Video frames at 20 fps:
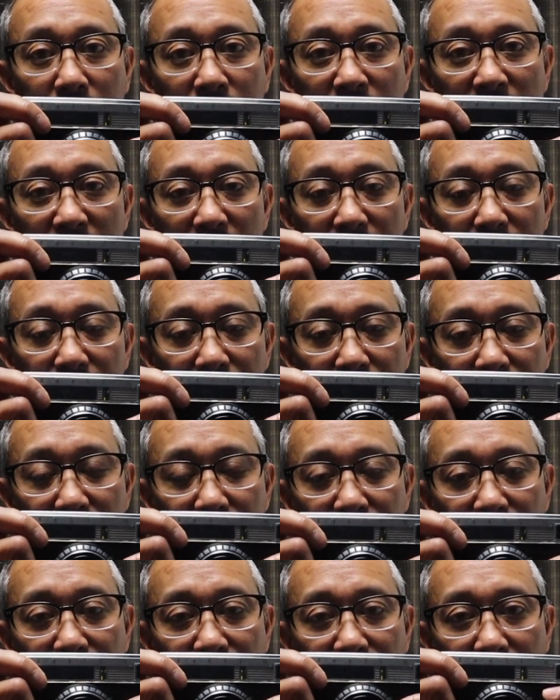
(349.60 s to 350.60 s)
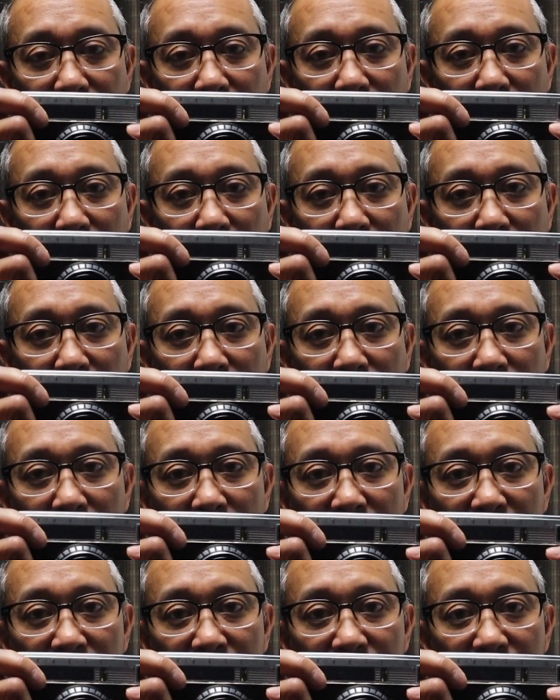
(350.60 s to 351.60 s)
Yeah,
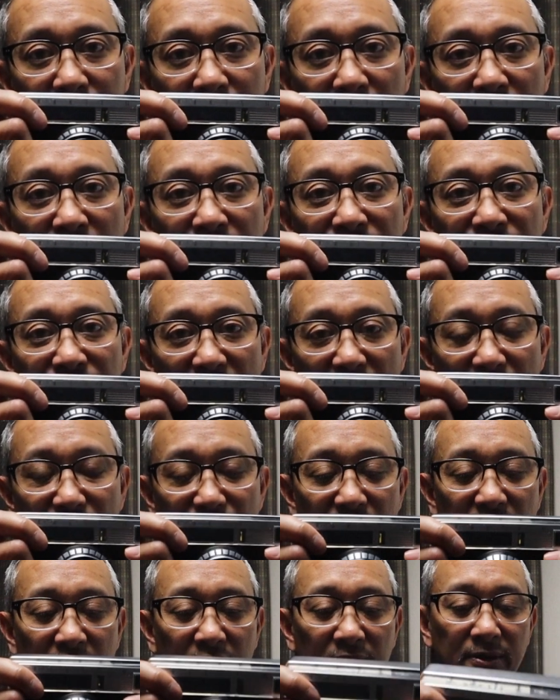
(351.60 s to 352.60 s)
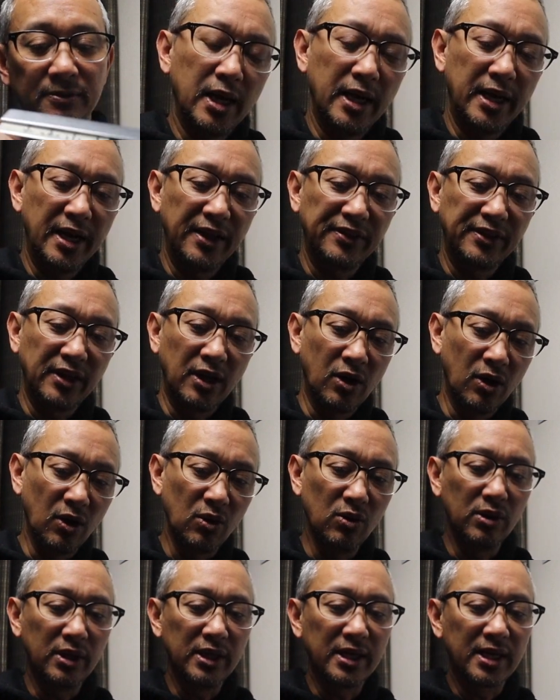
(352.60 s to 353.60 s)
started functioning. And I thought,
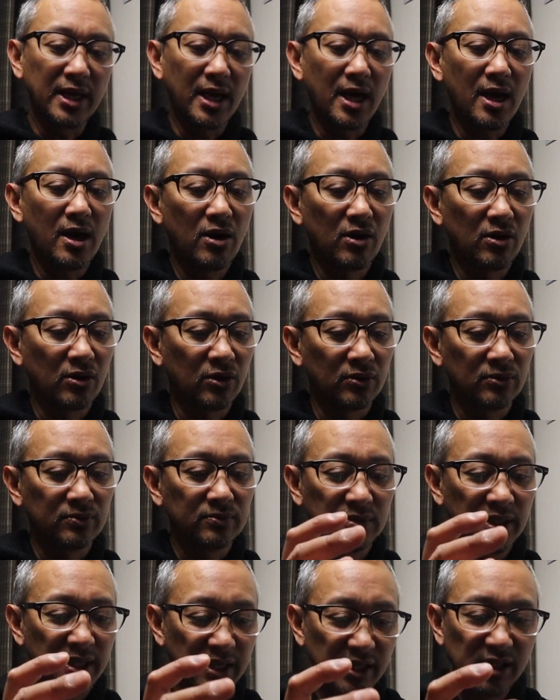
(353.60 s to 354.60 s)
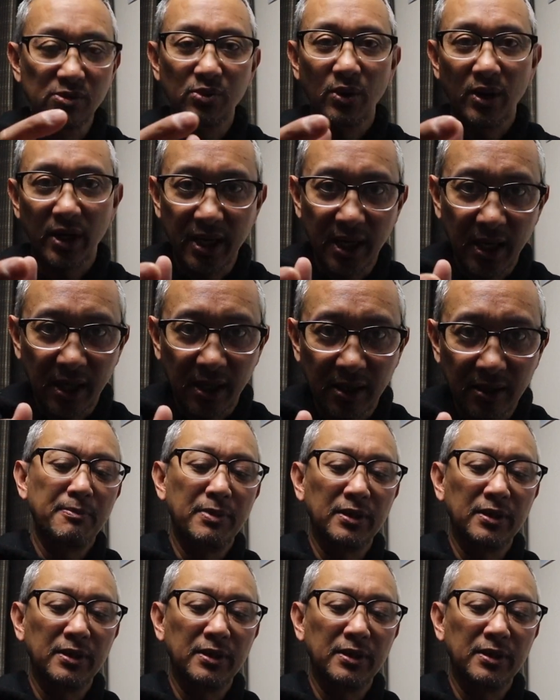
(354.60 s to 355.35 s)
holy cow, it is working.